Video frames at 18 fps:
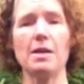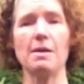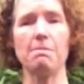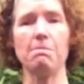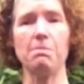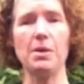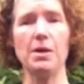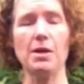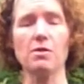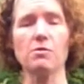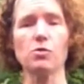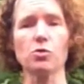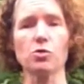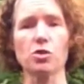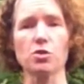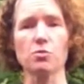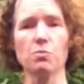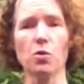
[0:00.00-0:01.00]
it bigger or
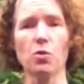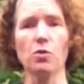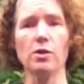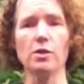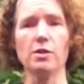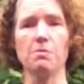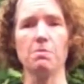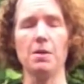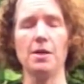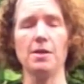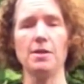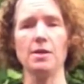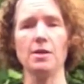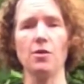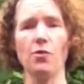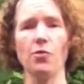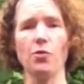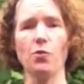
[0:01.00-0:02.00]
smaller
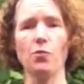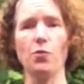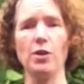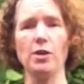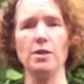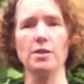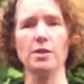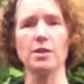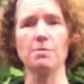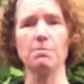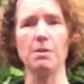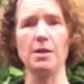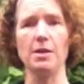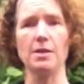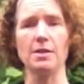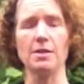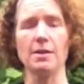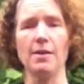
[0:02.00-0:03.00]
depending on the wind
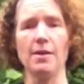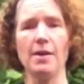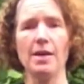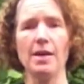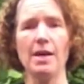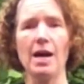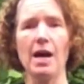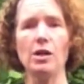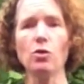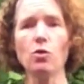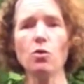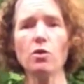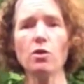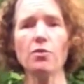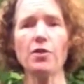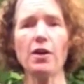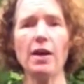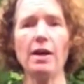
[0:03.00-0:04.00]
speed. And
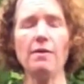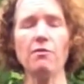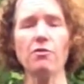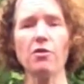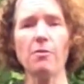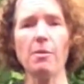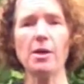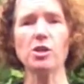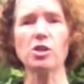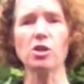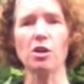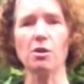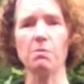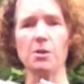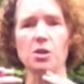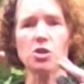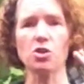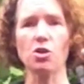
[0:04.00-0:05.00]
all of that information can
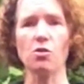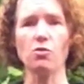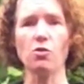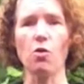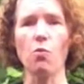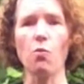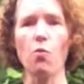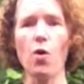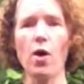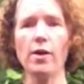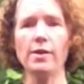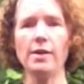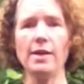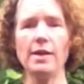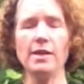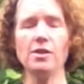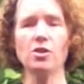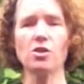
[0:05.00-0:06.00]
be shown on one
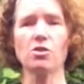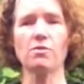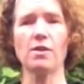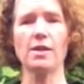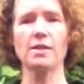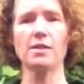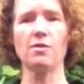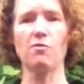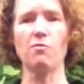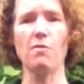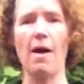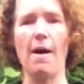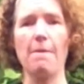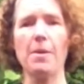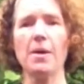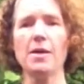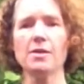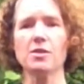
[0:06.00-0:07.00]
interactive
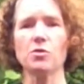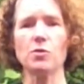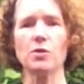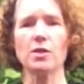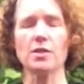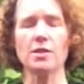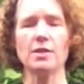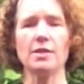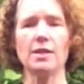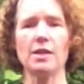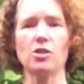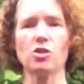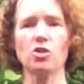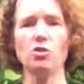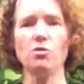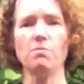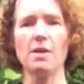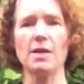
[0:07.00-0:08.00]
map so it doesn't get
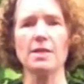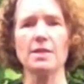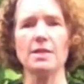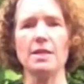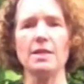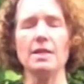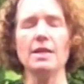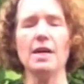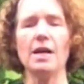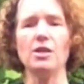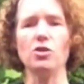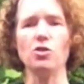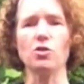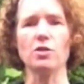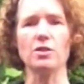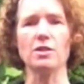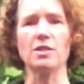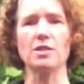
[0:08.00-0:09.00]
too messy and you
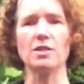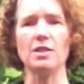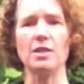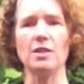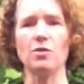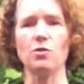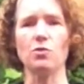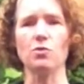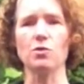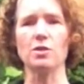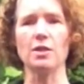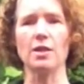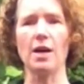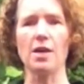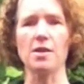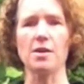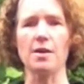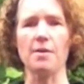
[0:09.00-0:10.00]
can see it all
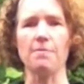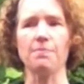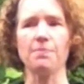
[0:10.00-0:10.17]
together.